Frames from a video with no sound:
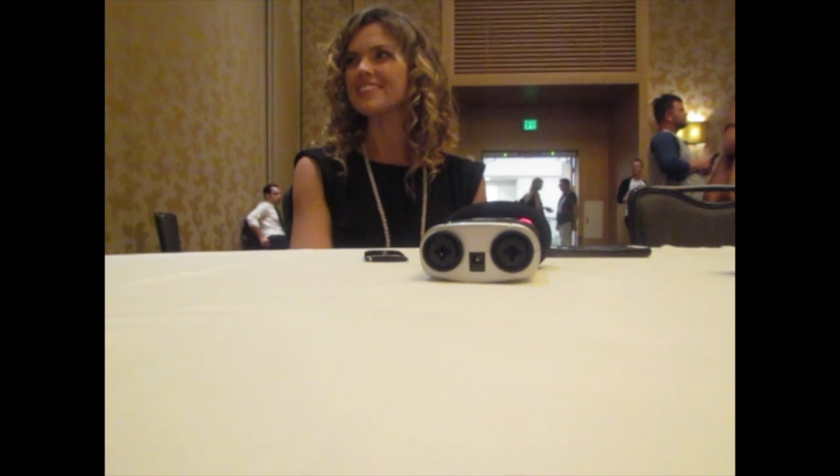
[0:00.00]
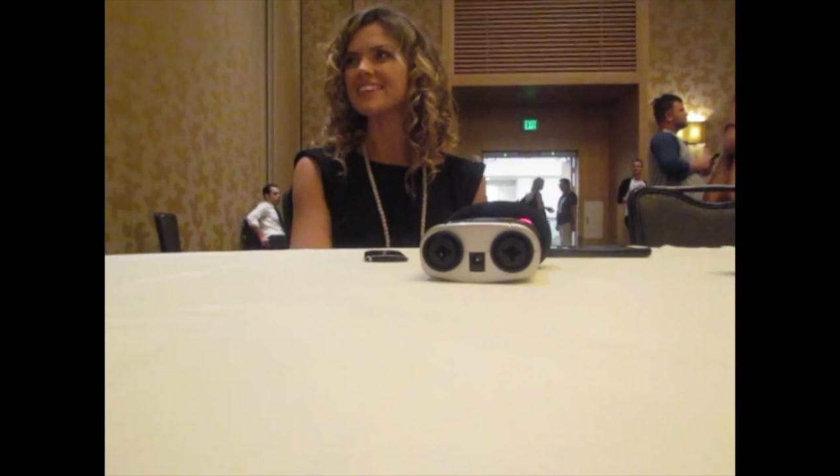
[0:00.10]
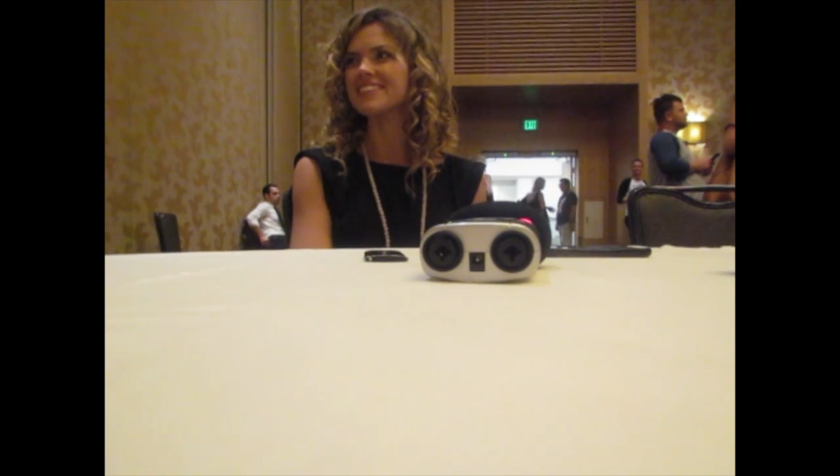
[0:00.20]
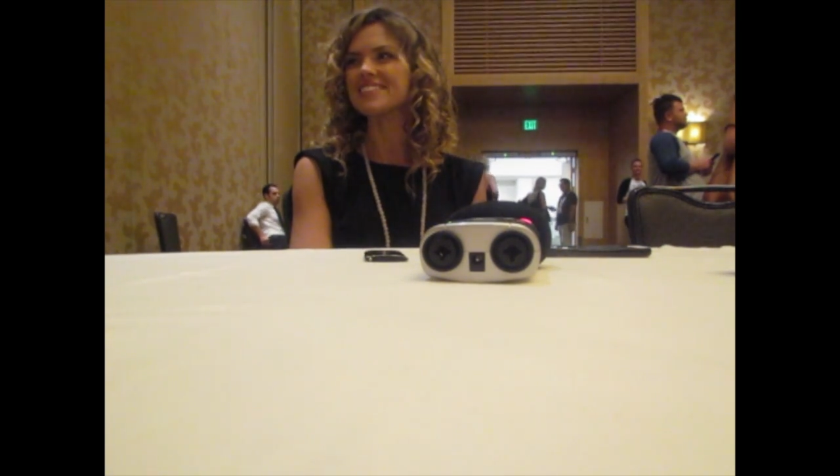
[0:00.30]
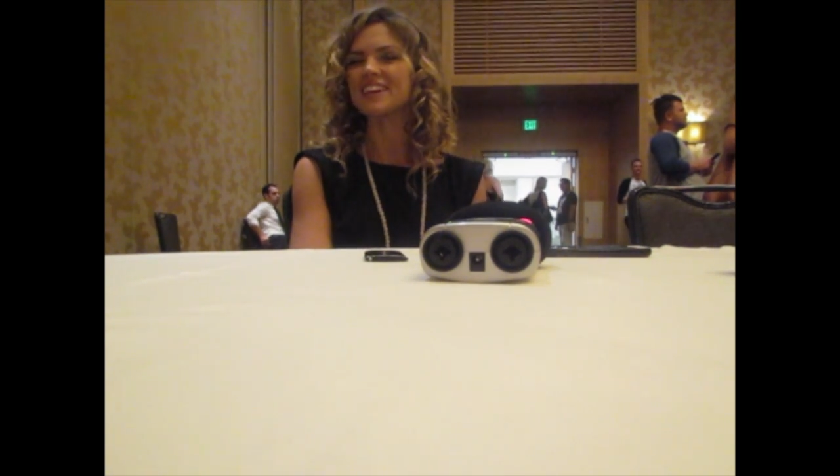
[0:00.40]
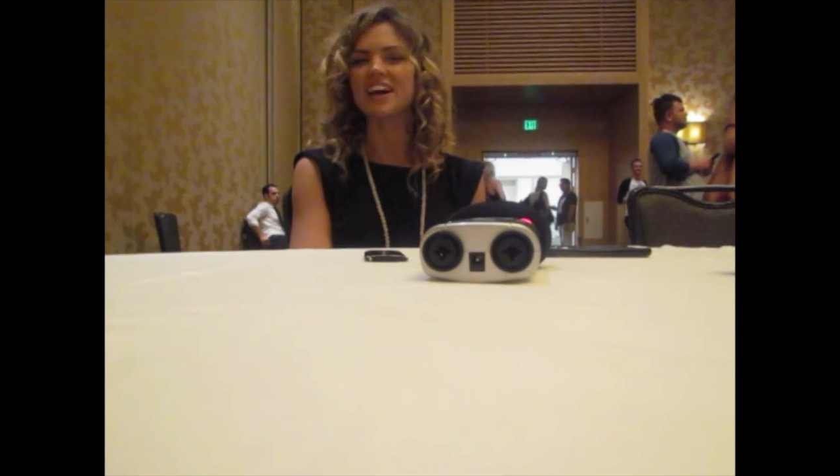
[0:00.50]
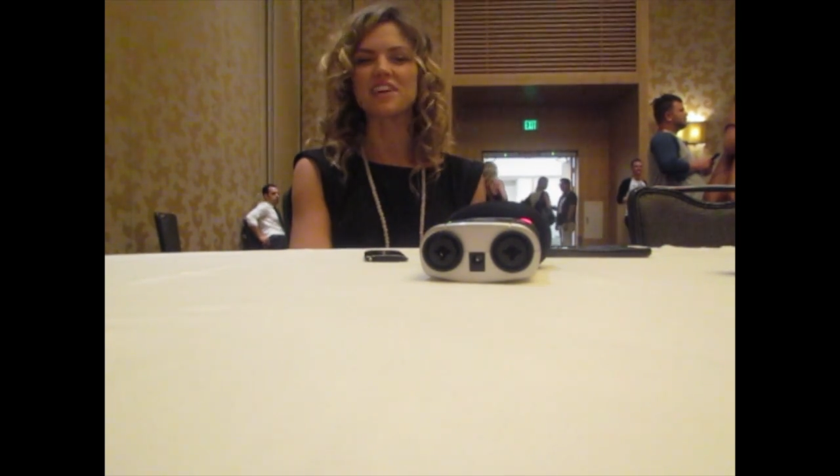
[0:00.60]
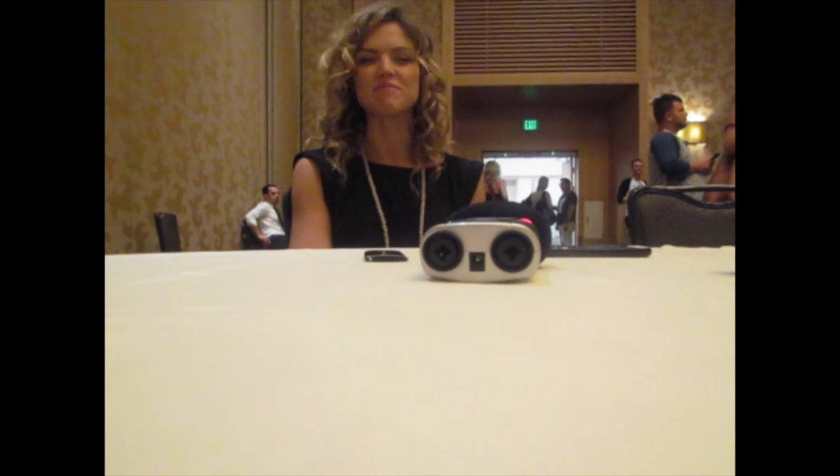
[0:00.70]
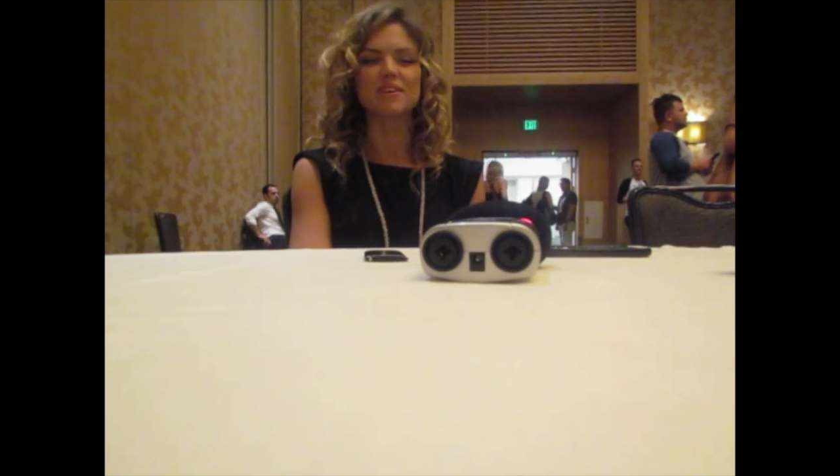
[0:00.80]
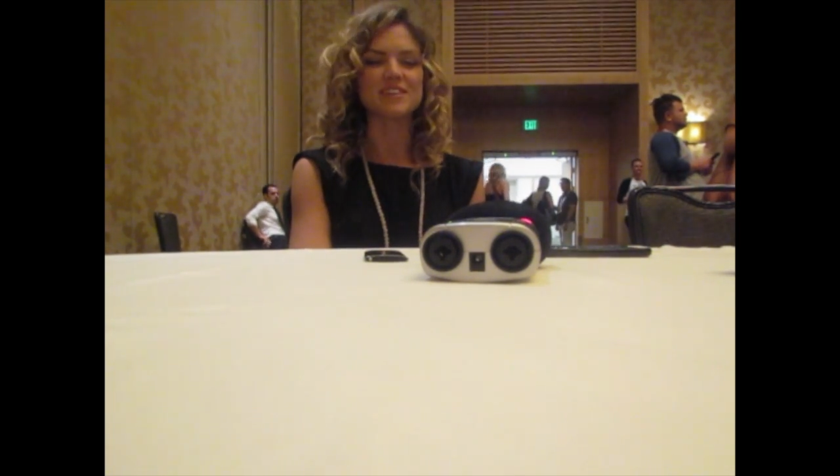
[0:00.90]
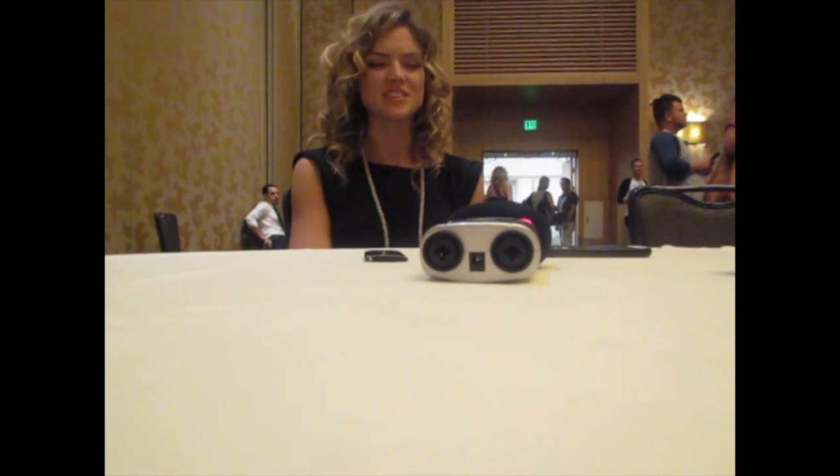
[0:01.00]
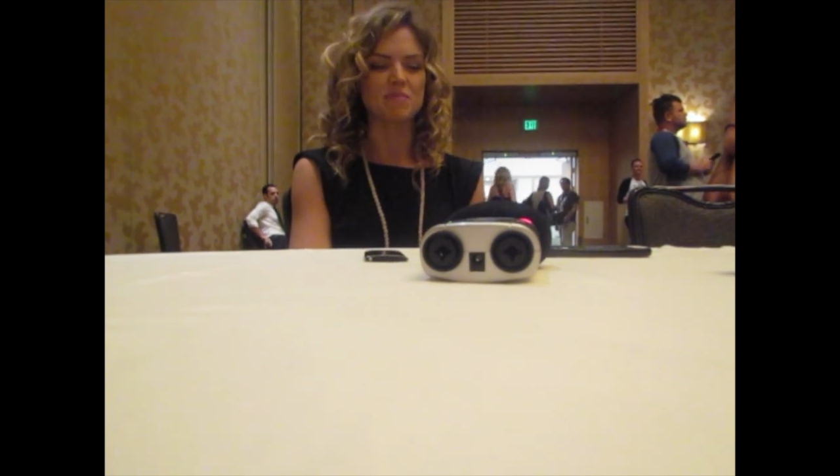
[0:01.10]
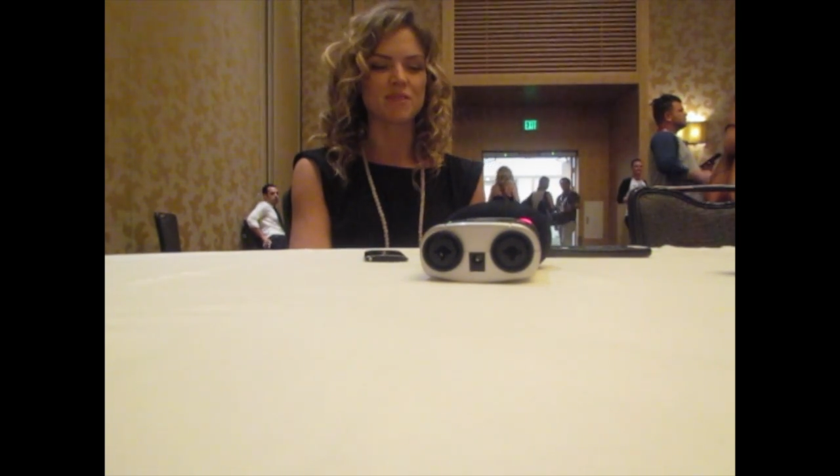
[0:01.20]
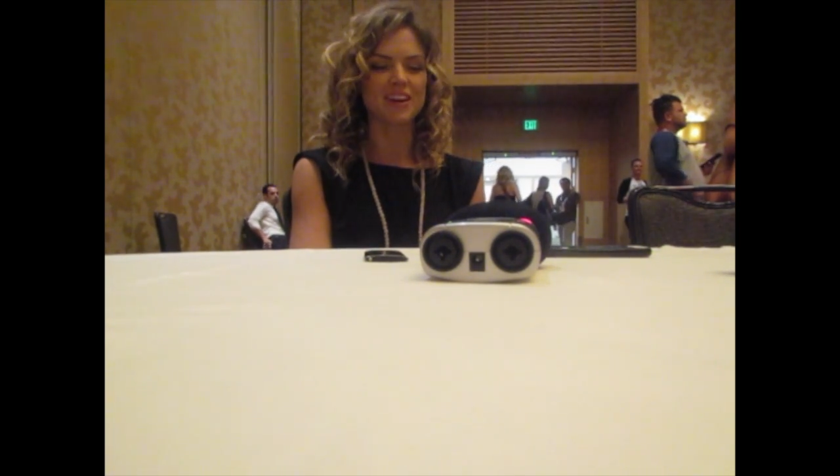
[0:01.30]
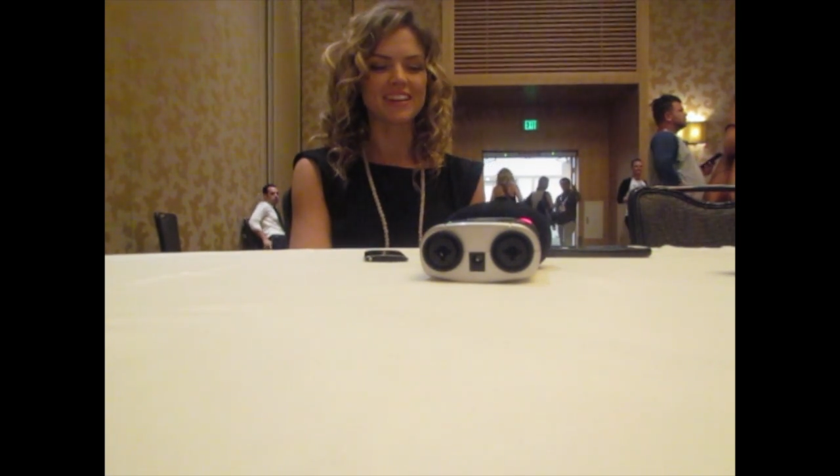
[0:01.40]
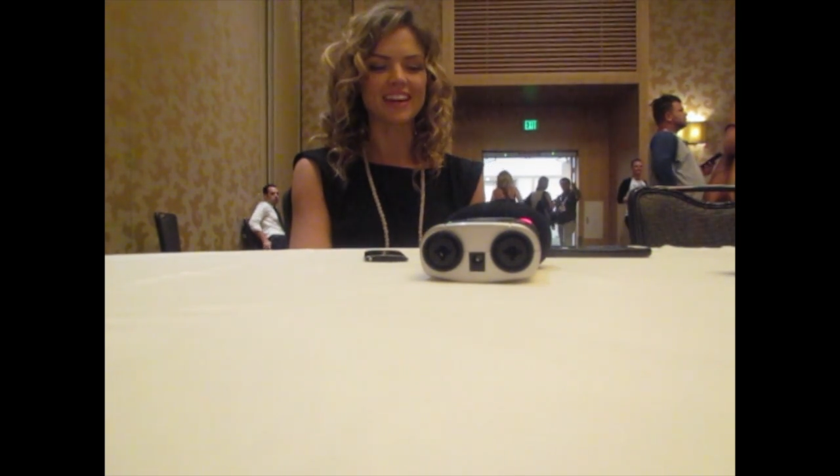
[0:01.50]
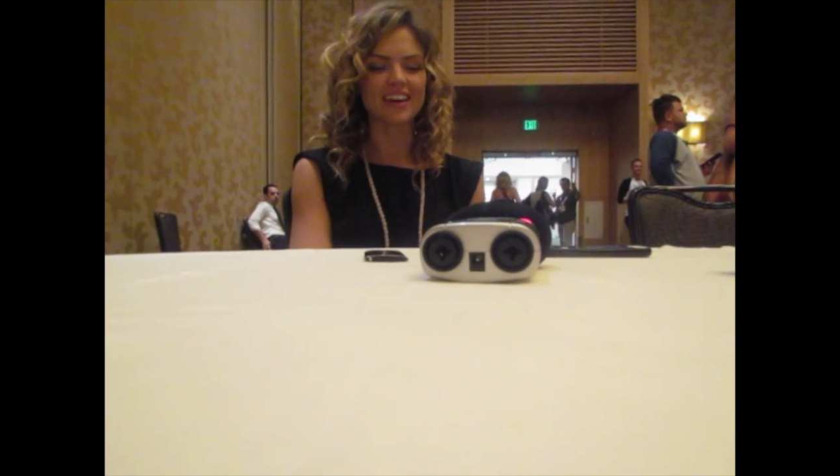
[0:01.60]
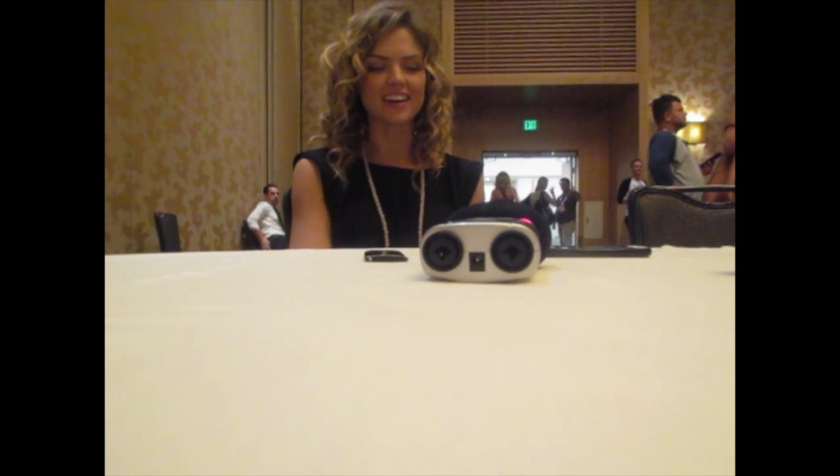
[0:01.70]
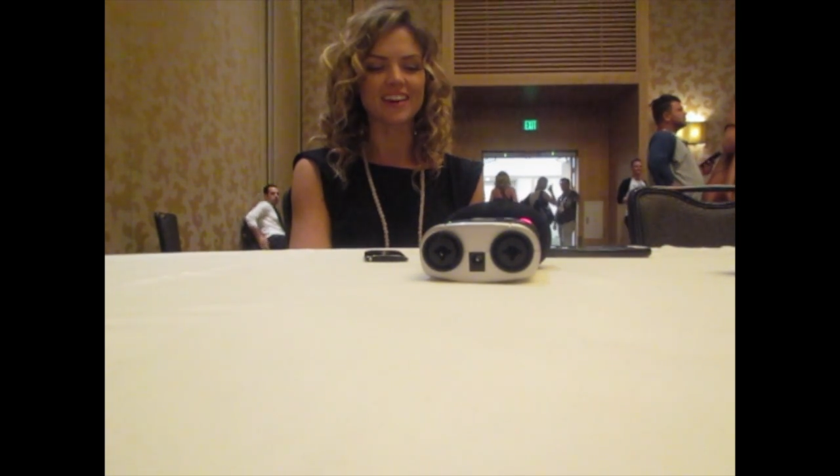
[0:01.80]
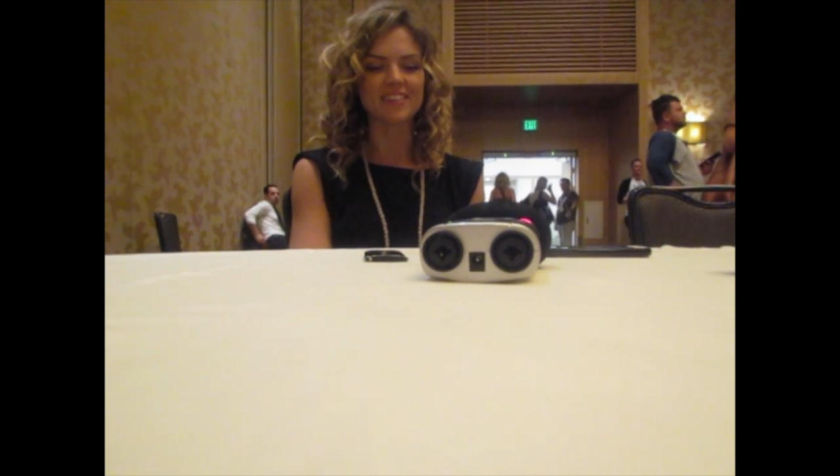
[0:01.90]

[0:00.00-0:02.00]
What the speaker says: That's the kind of modus operandi